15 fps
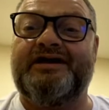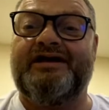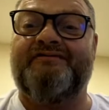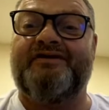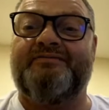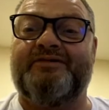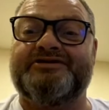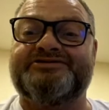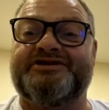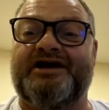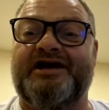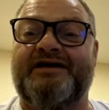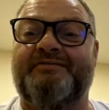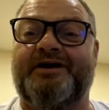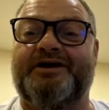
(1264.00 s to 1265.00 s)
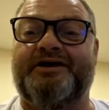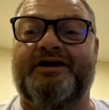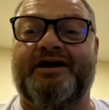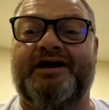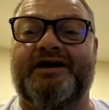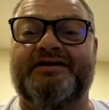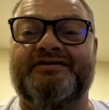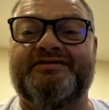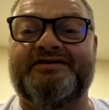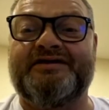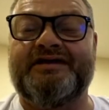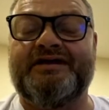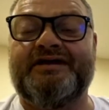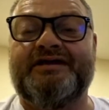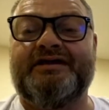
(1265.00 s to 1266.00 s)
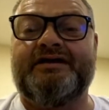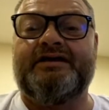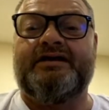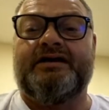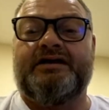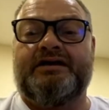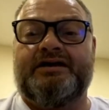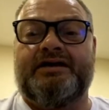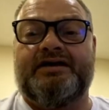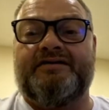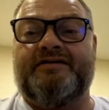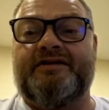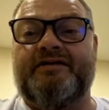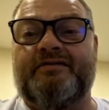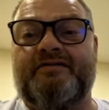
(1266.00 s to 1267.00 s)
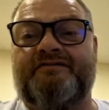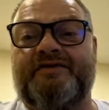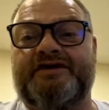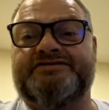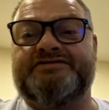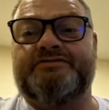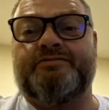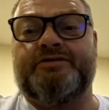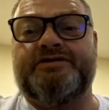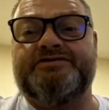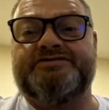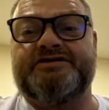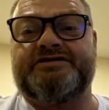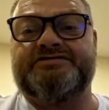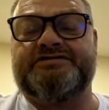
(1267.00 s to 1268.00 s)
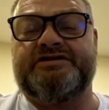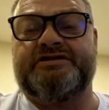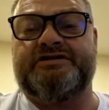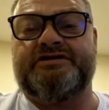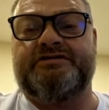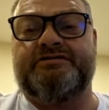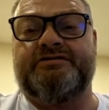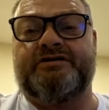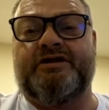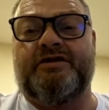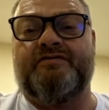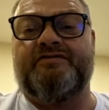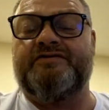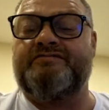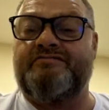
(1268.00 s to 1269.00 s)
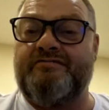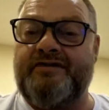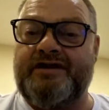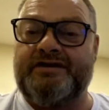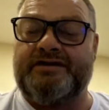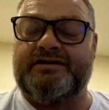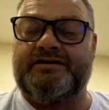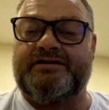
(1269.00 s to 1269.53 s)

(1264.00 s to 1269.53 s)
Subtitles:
that much time on your hands. Yeah, the no eviction was extended due to COVID. Really?